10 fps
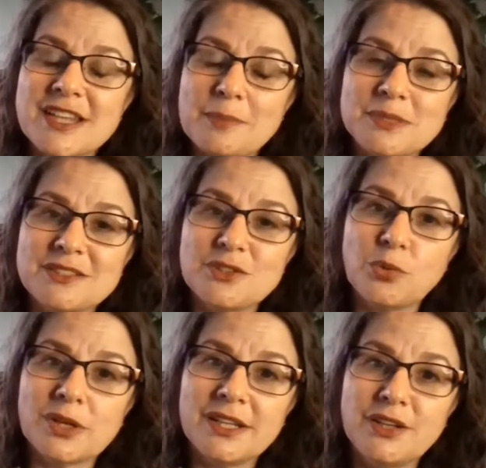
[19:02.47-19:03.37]
tapped into
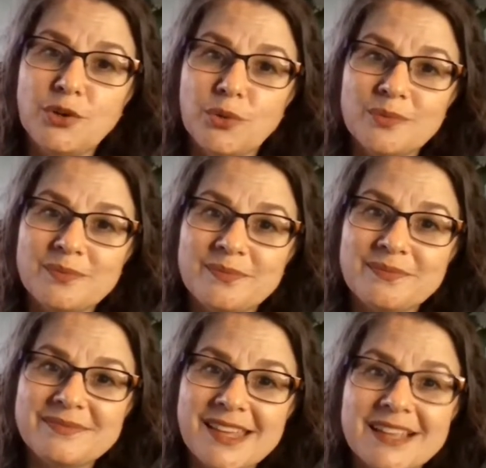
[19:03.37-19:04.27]
what he knew.
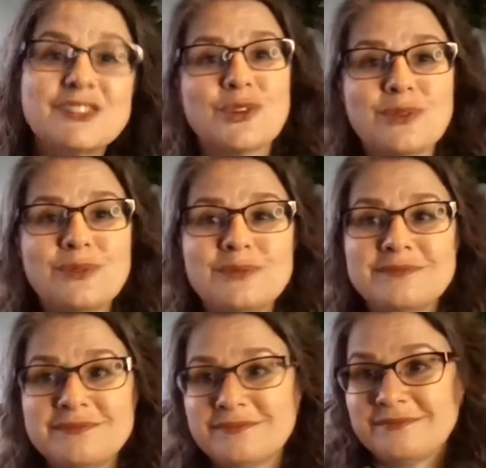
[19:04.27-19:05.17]
And so
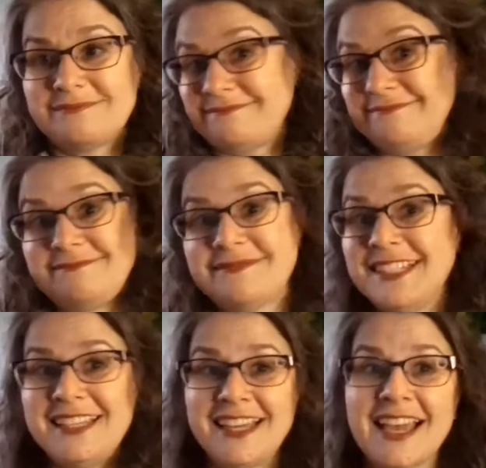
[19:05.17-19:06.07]

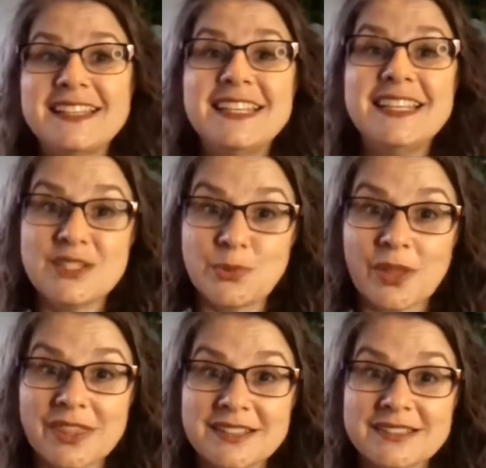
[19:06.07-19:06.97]
he had ease
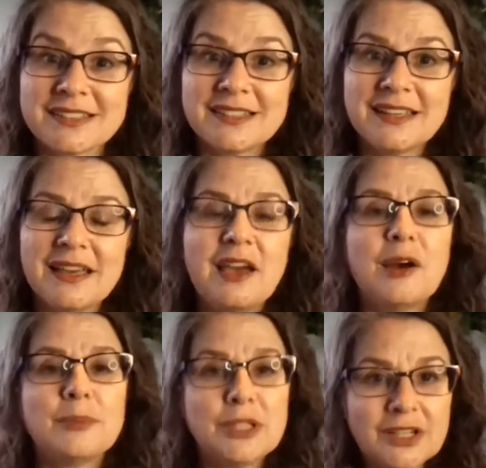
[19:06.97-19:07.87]
with it.
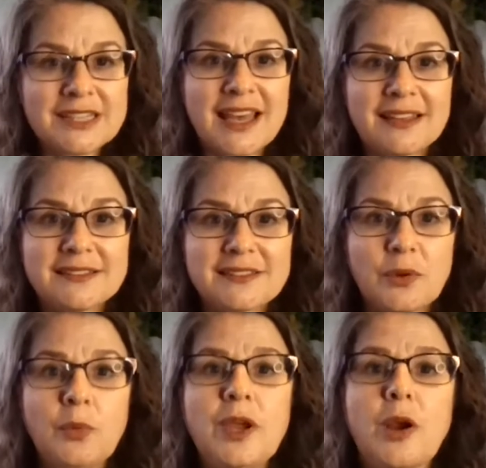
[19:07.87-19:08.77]
But look at that.
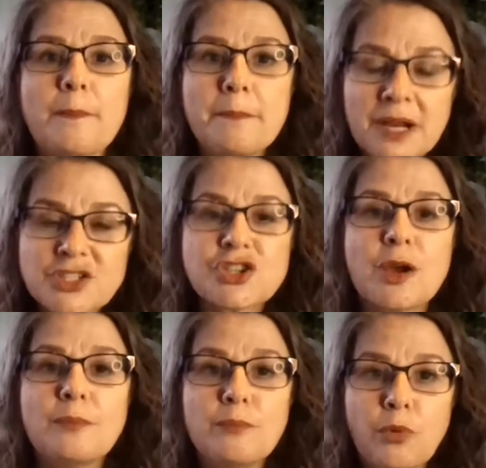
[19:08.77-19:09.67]
We are much
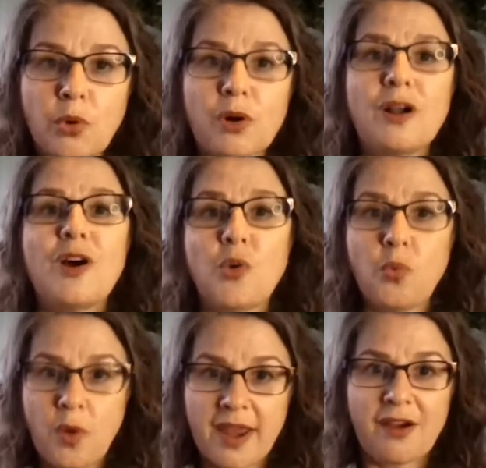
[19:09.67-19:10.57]
more
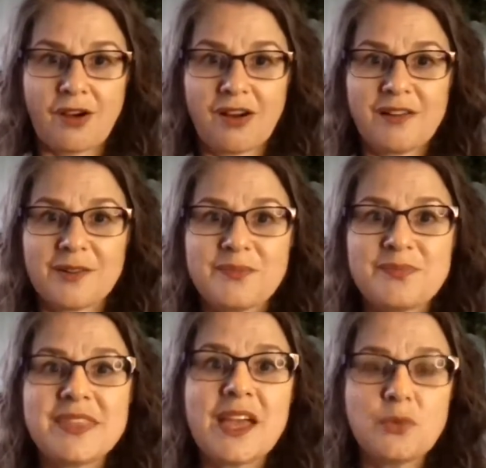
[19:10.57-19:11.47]
aware
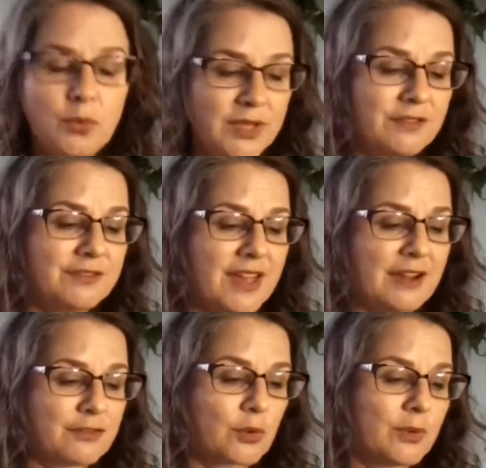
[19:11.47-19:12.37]
than we've
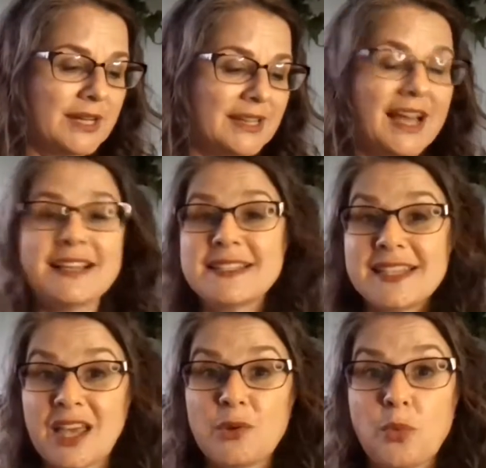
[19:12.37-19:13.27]
ever realized.
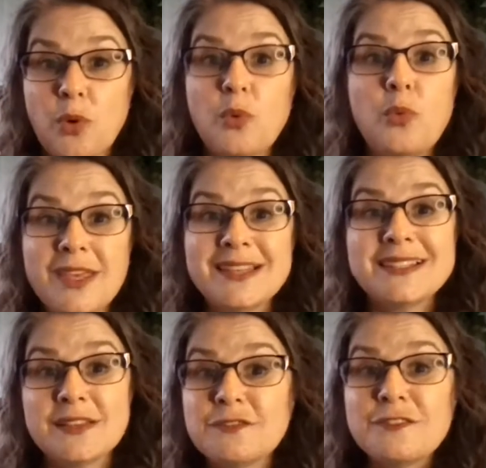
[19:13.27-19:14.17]
And what we as
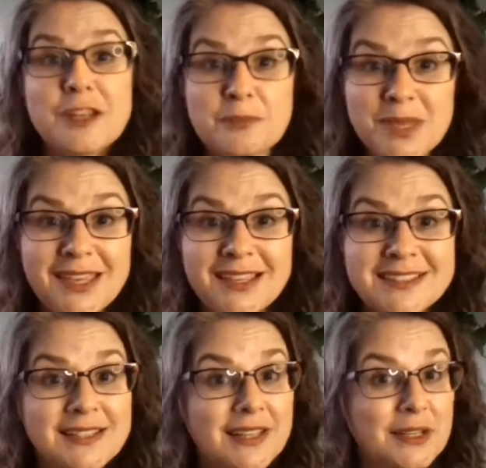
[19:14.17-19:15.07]
infinite
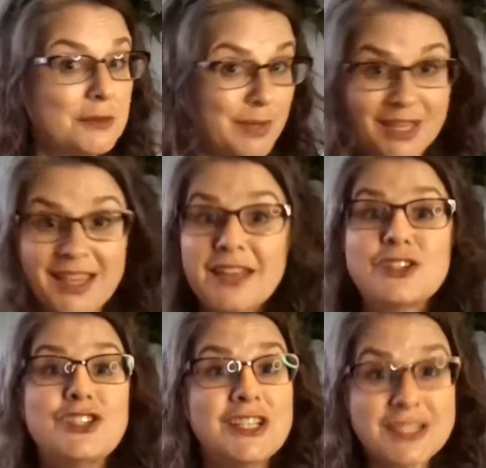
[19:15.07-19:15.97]
beings, being
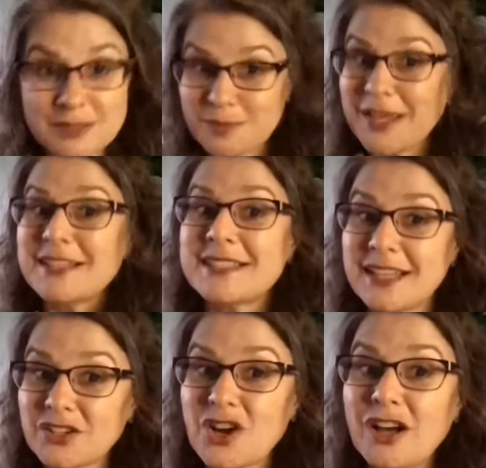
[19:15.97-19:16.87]
energy, space,
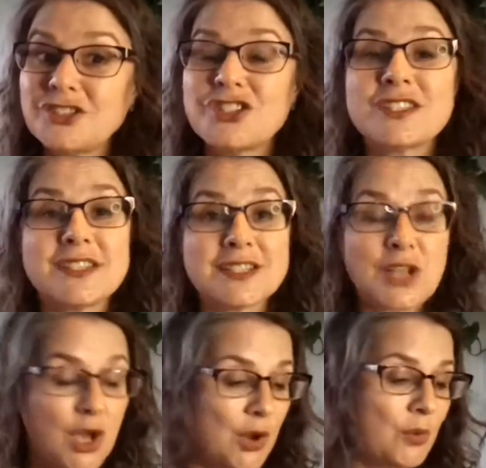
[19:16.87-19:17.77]
and consciousness,
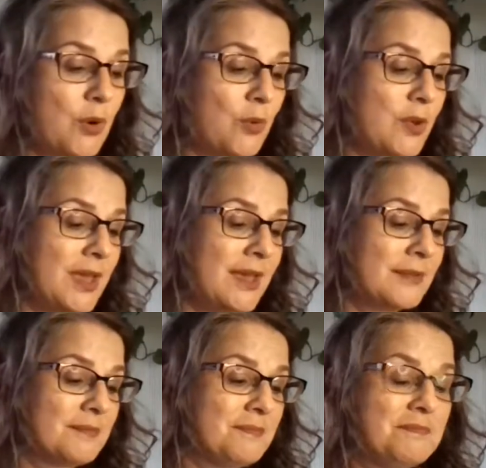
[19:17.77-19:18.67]
what we
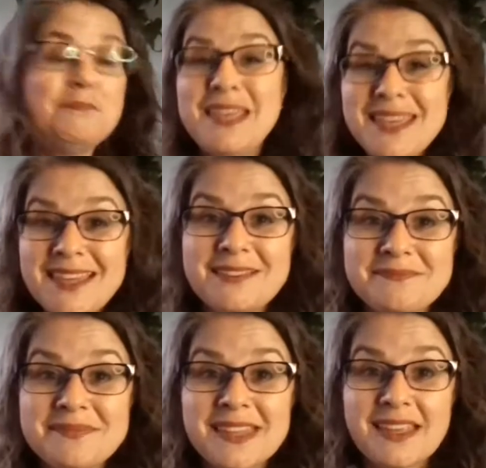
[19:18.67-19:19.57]
be,
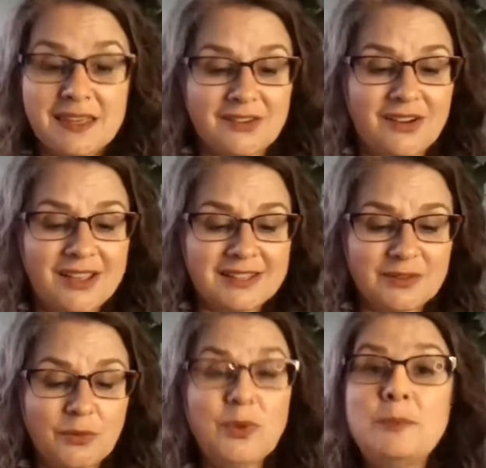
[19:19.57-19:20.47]
right?
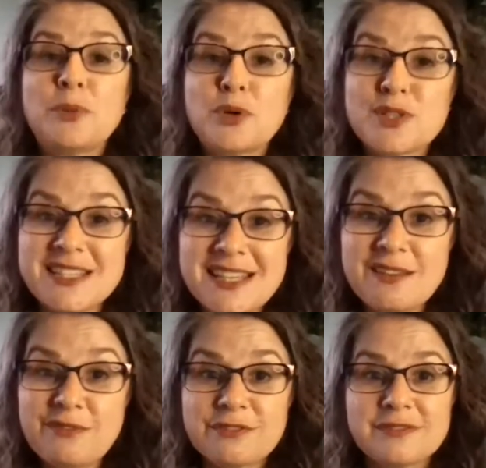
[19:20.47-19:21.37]
We
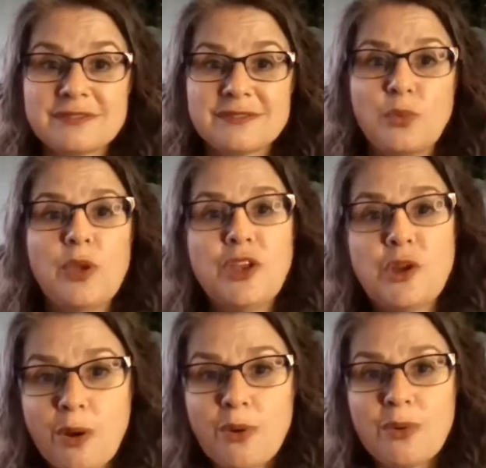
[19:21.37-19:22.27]
perceive, we
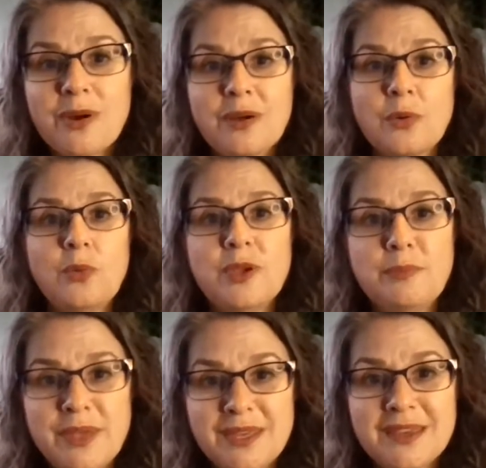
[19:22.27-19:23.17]
know, we
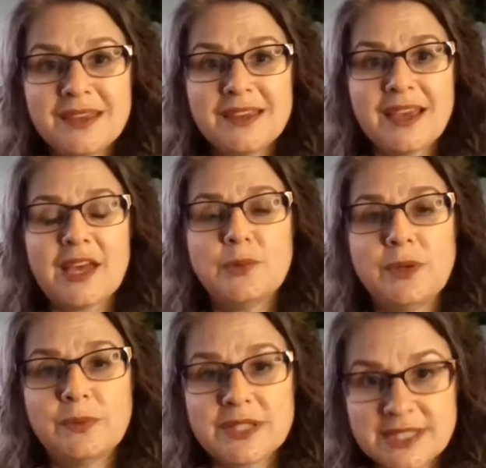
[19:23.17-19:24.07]
be, and
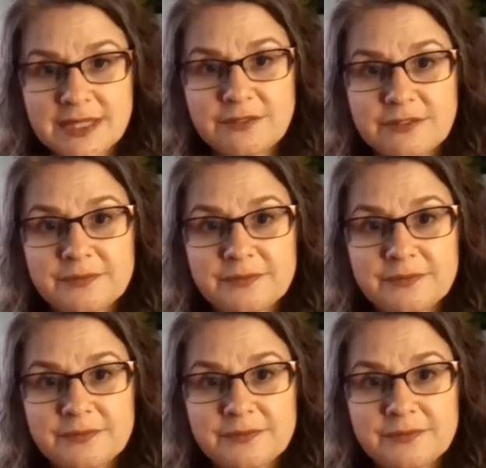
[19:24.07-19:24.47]
we receive.